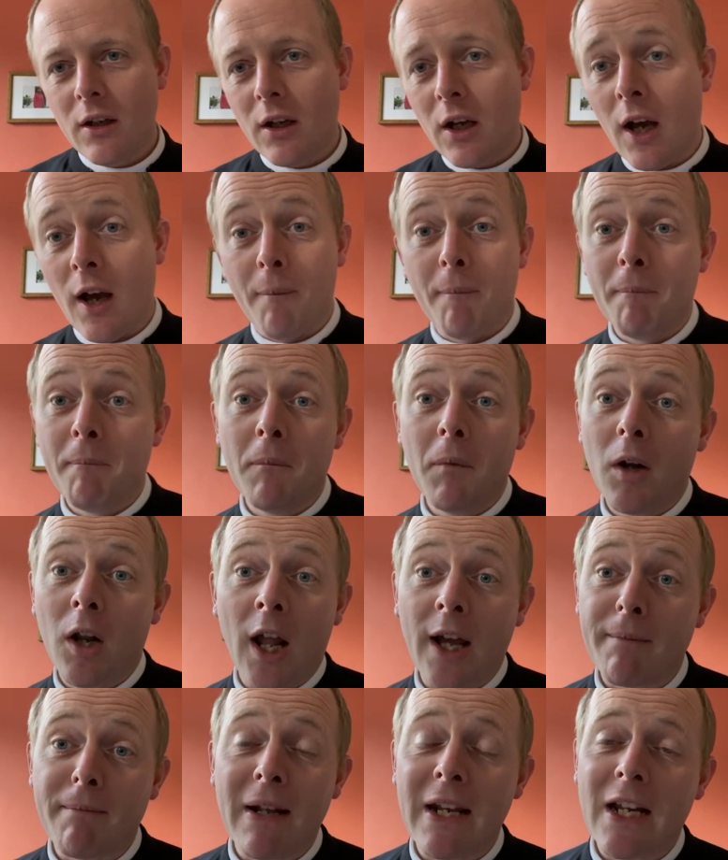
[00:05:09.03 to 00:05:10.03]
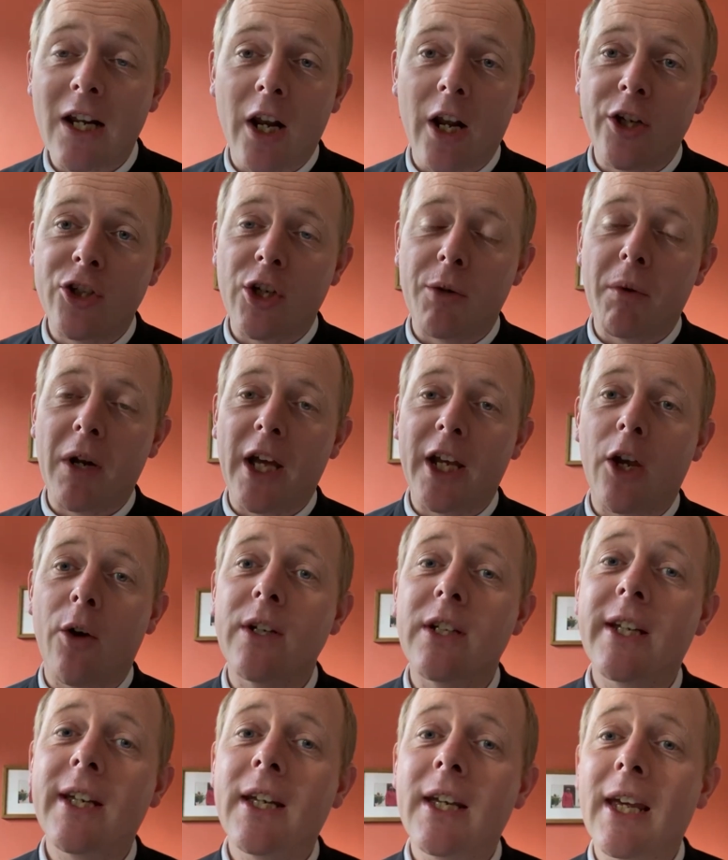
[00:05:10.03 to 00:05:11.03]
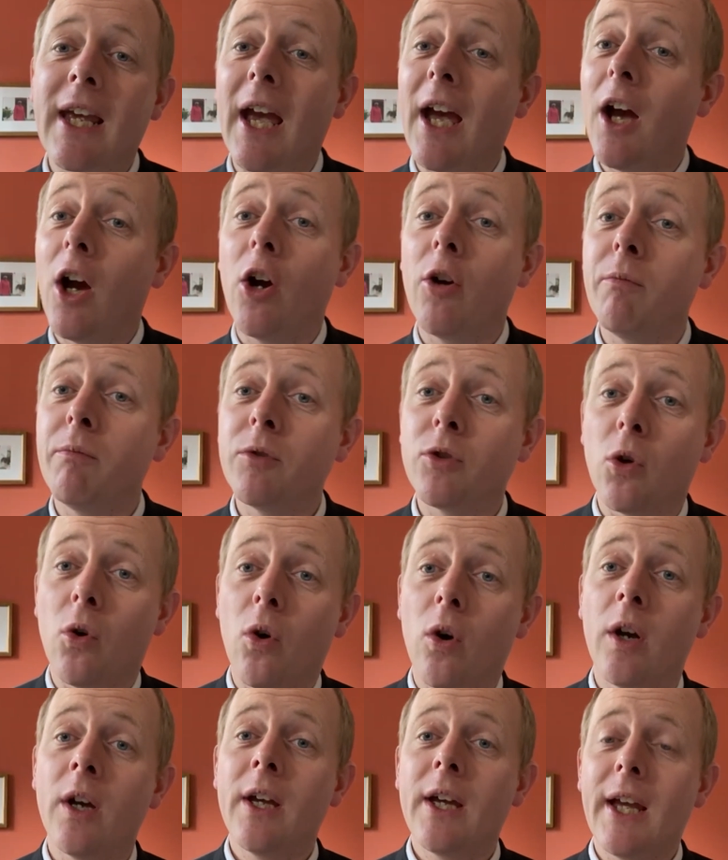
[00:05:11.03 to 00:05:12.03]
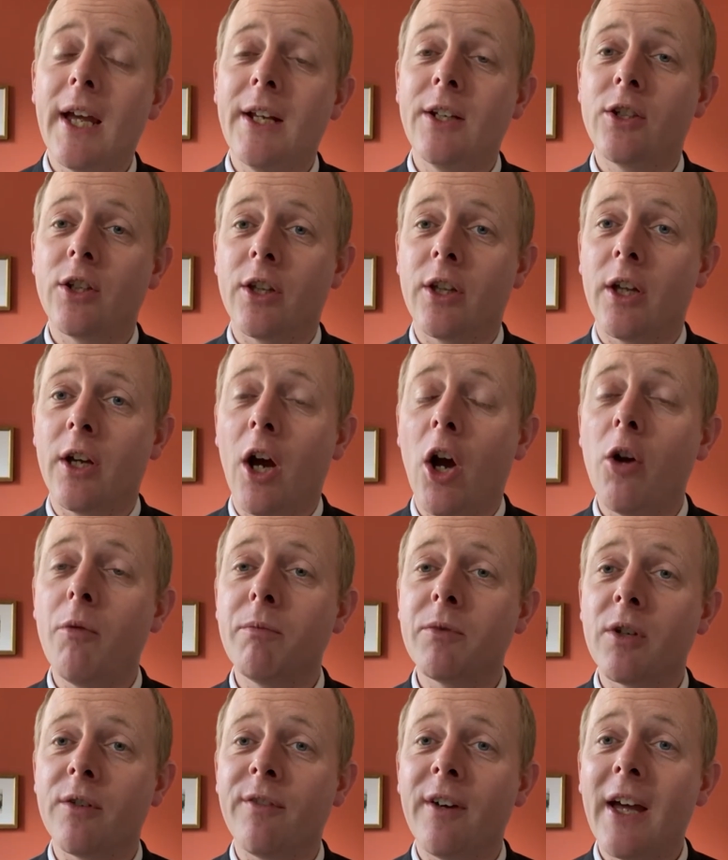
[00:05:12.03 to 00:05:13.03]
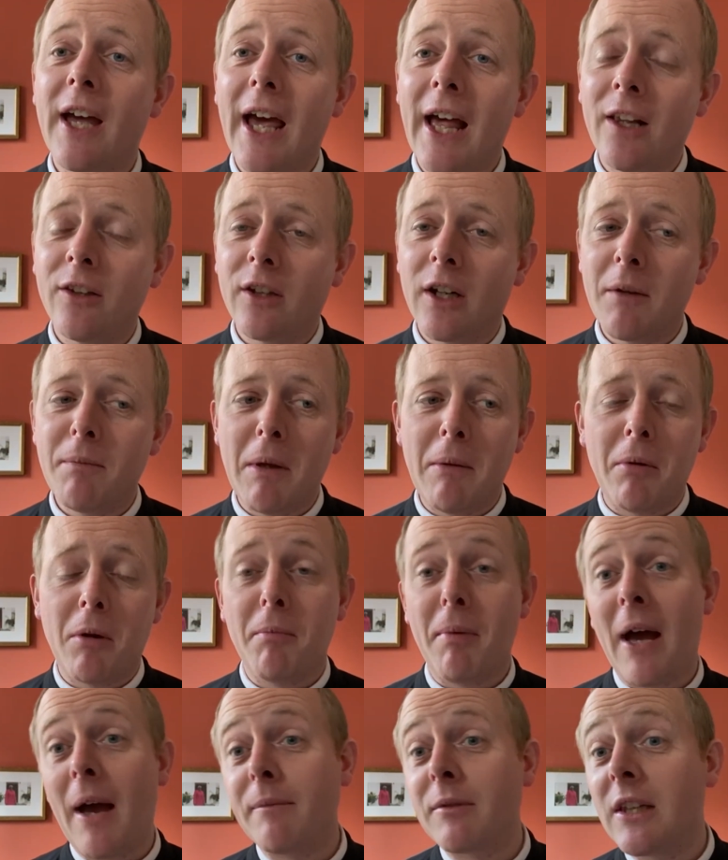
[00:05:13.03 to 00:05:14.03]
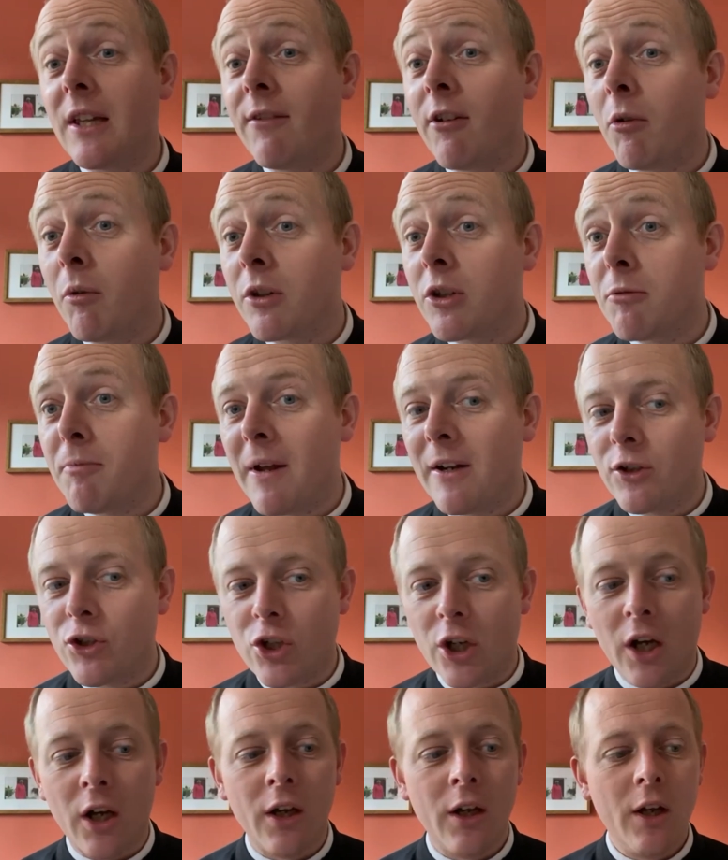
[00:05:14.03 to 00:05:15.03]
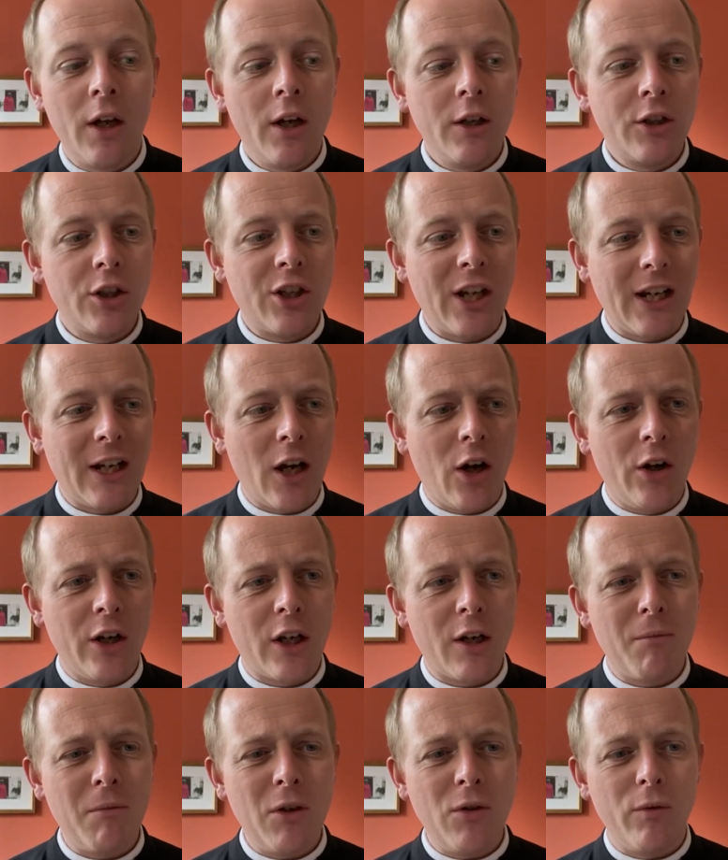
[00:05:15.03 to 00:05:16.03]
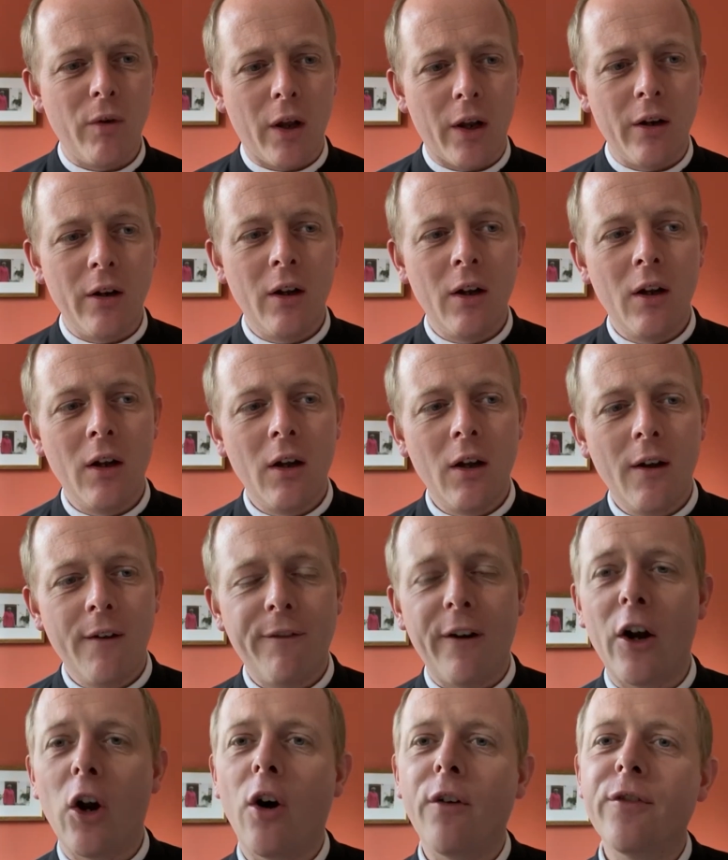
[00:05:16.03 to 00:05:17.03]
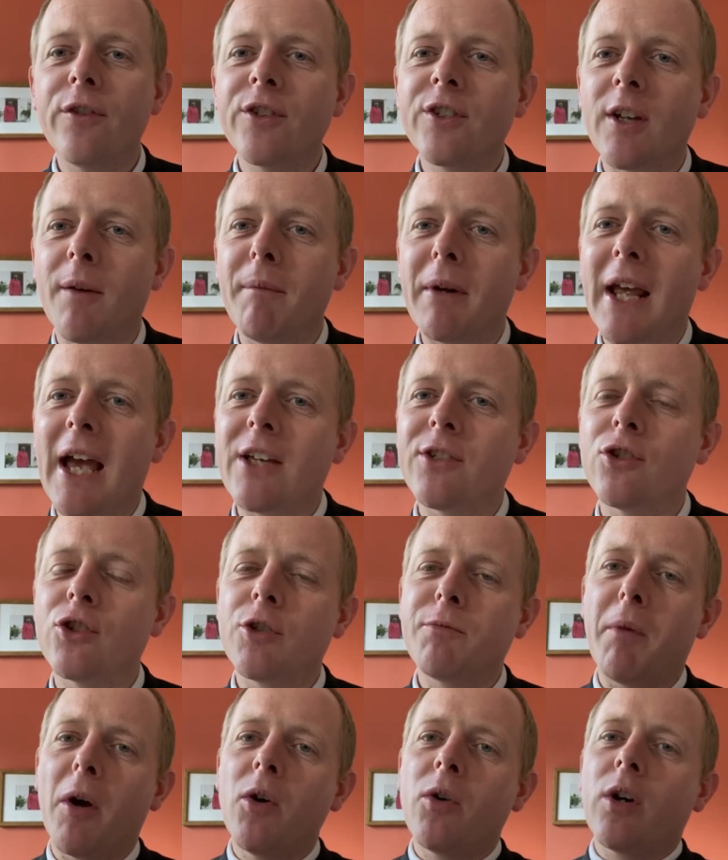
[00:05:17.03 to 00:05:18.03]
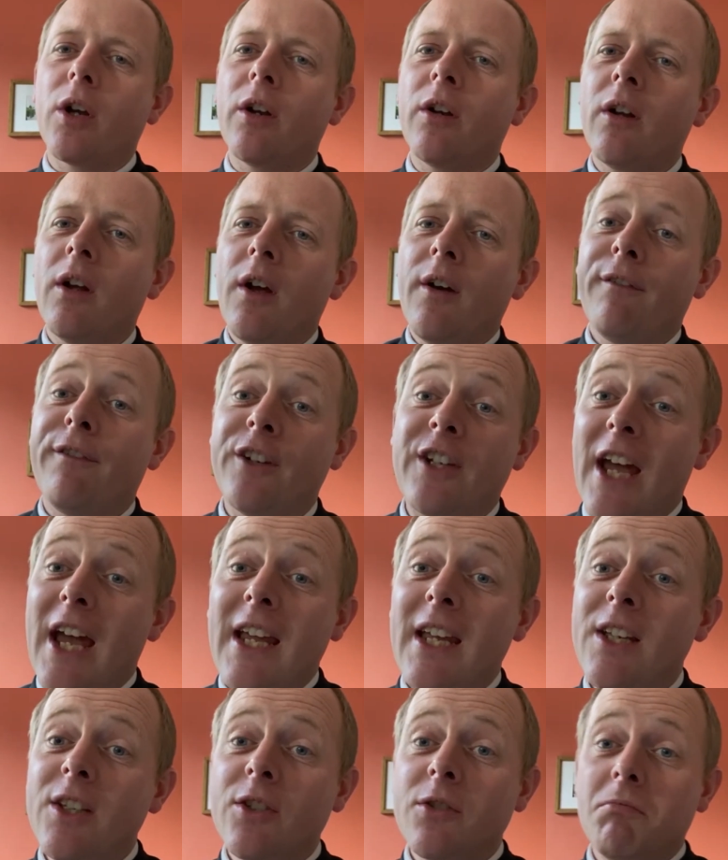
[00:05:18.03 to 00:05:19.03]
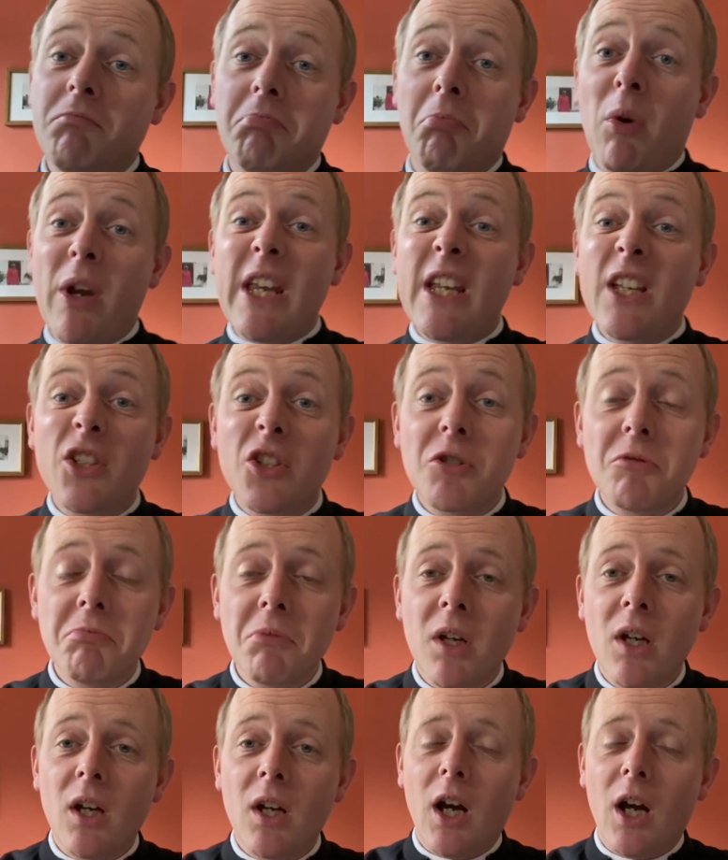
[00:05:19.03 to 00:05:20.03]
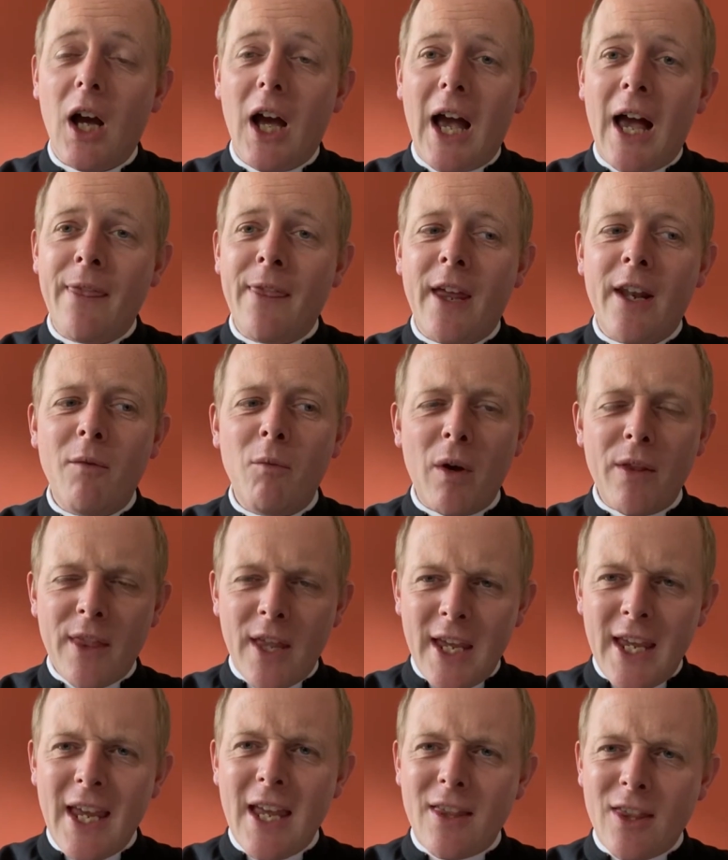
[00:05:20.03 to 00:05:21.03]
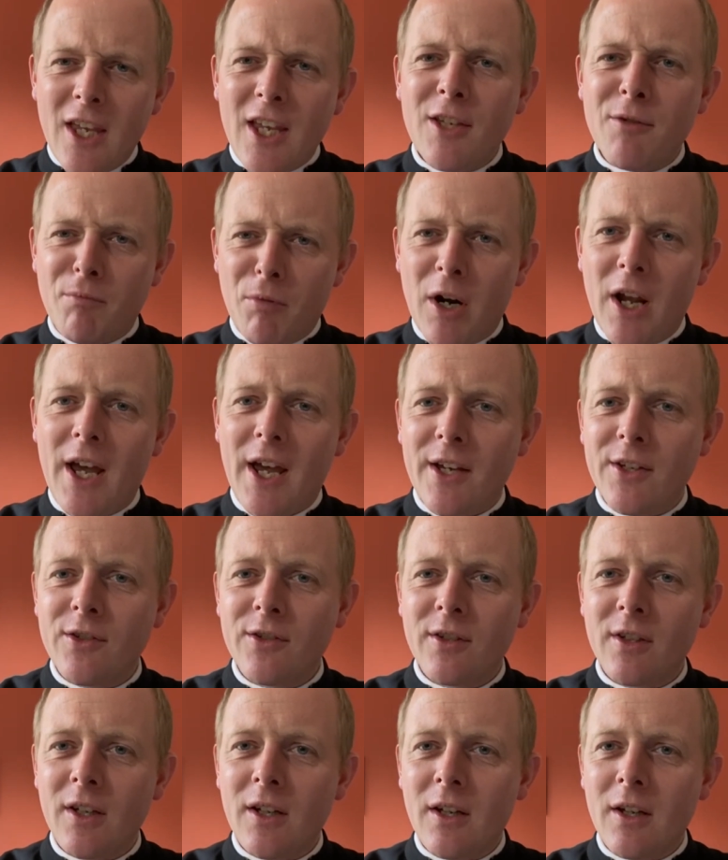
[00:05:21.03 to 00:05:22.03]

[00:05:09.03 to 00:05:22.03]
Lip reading: Like many clergy, when I go into care homes or into the homes of elderly people, perhaps living with dementia, to take Holy Communion, very often somebody hasn't spoken for days, weeks, and then when they hear these prayers,